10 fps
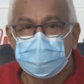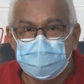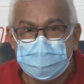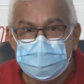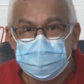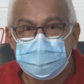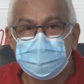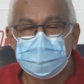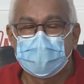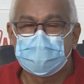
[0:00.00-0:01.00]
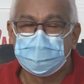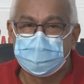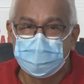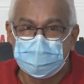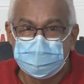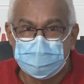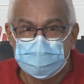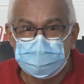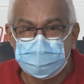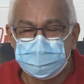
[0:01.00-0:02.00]
other issues like our blood
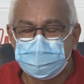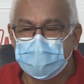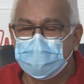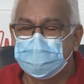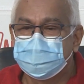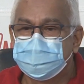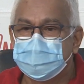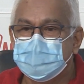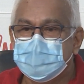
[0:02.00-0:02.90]
donation drive,